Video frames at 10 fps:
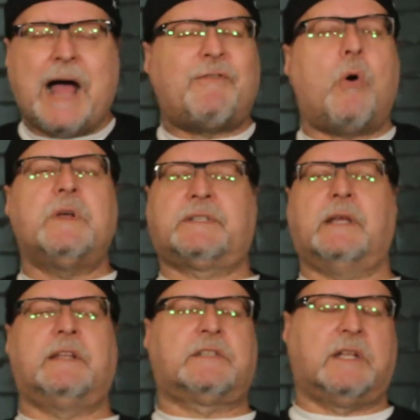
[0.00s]
I've always
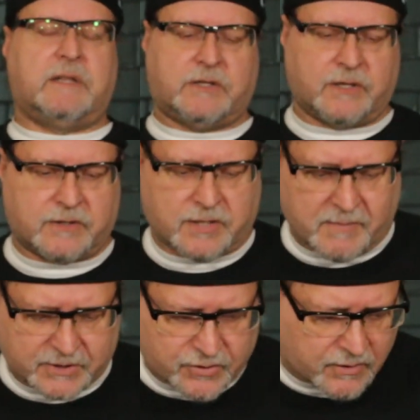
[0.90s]
said this to
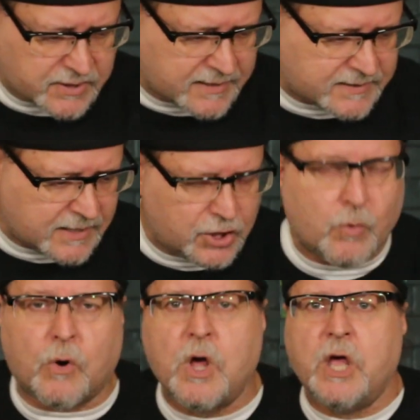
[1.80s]
my church, I said,
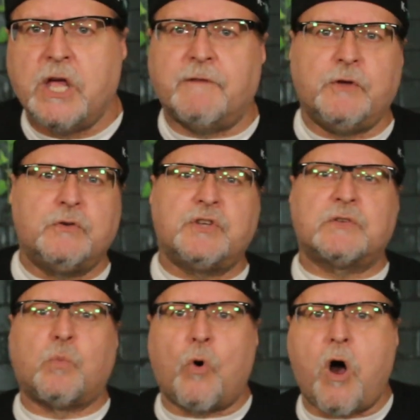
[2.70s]
if you
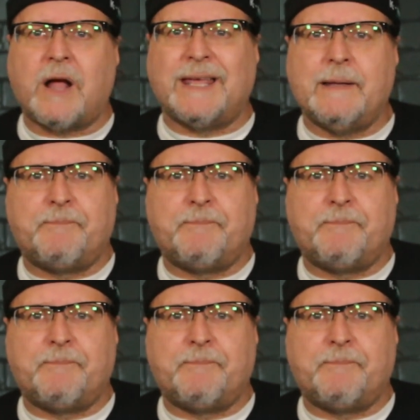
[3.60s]
just walk